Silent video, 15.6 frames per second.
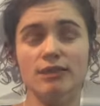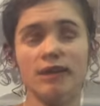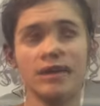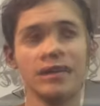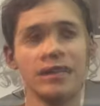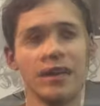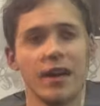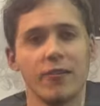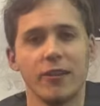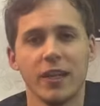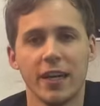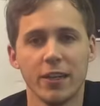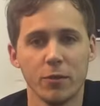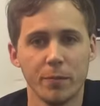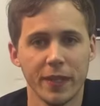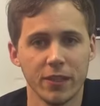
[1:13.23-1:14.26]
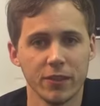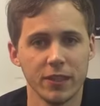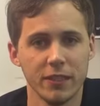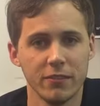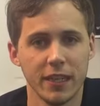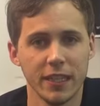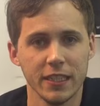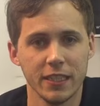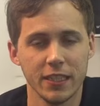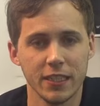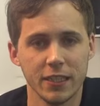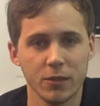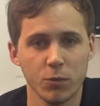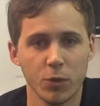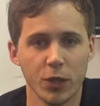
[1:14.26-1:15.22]
I relied on penalty
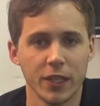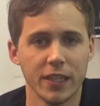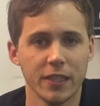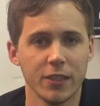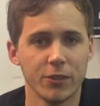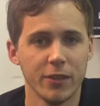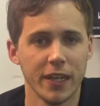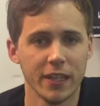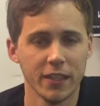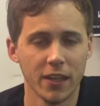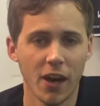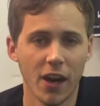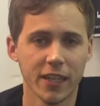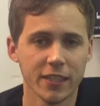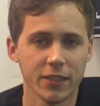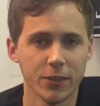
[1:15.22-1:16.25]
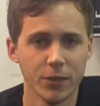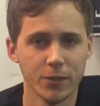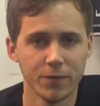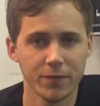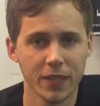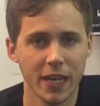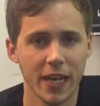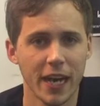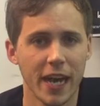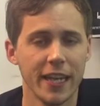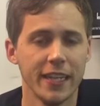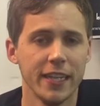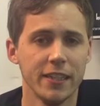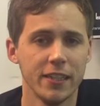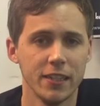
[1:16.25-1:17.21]
rates working throughout high school
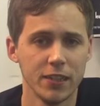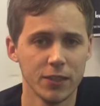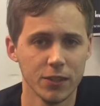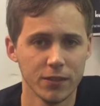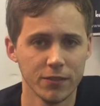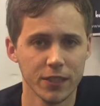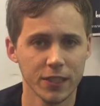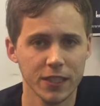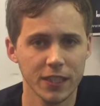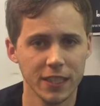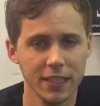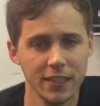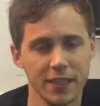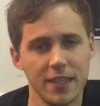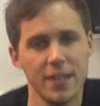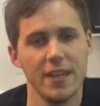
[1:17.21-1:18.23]
and then university.